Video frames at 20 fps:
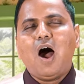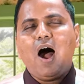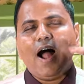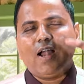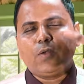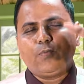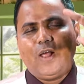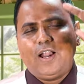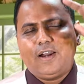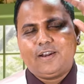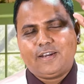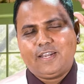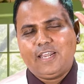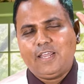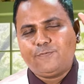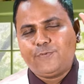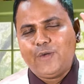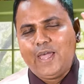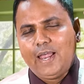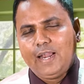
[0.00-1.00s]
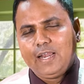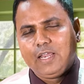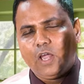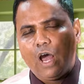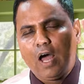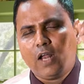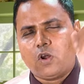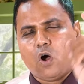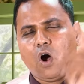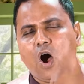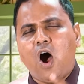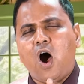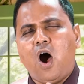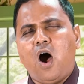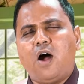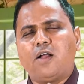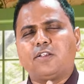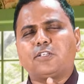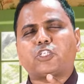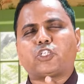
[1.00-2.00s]
God will reveal your
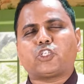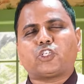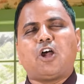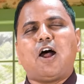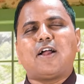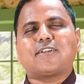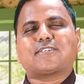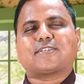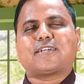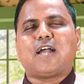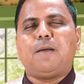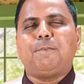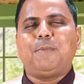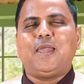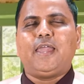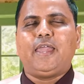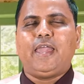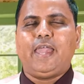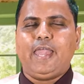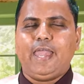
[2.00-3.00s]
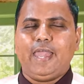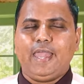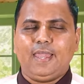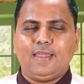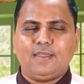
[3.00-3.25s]
own shortcomings.